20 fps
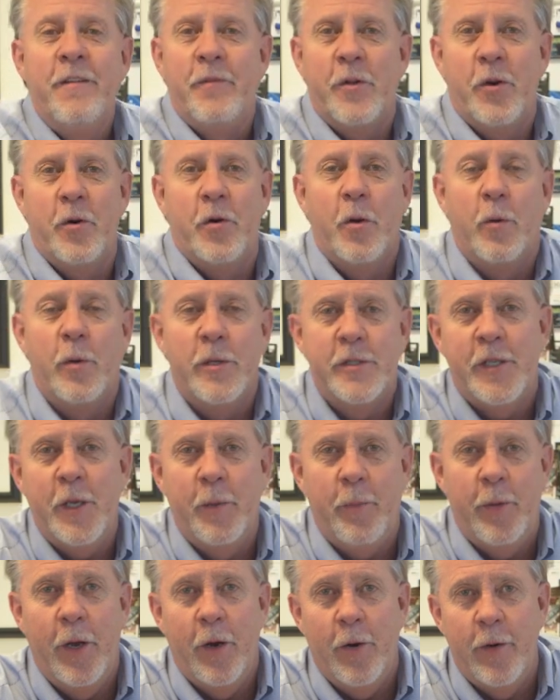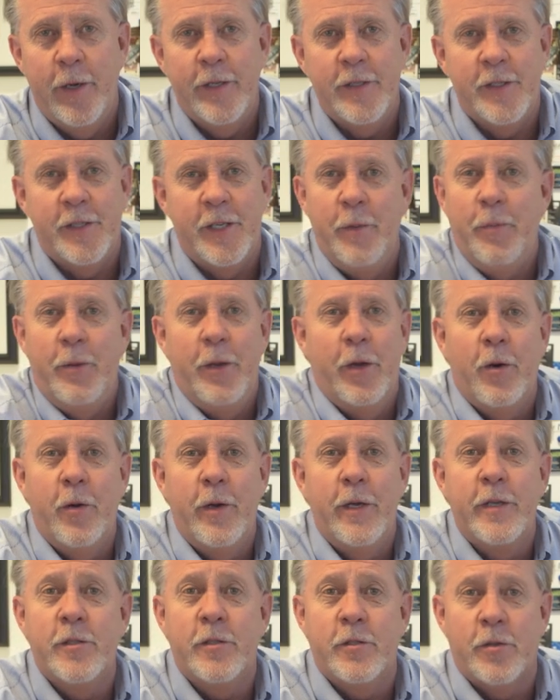If you don't know what CPO is,
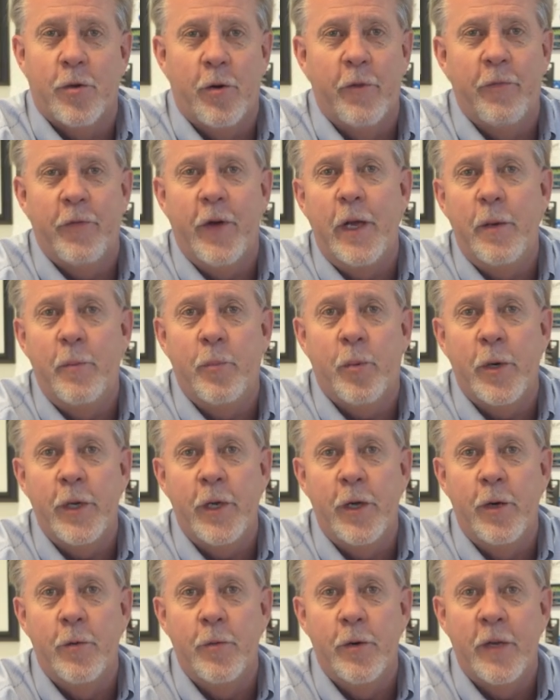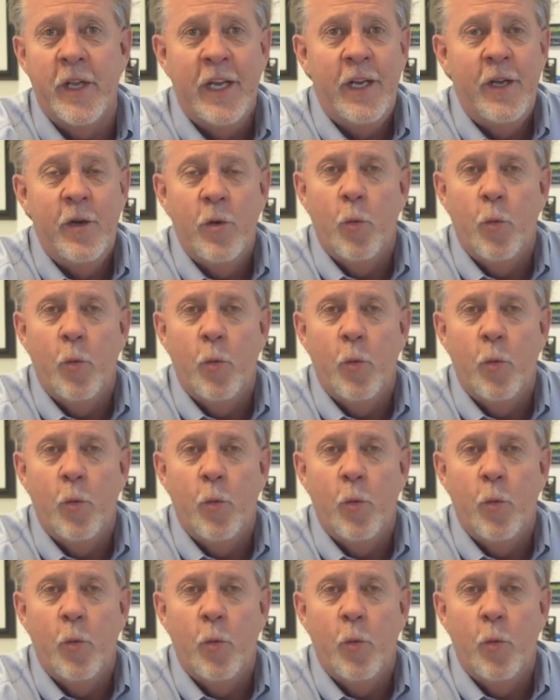CPO is certified pre owned.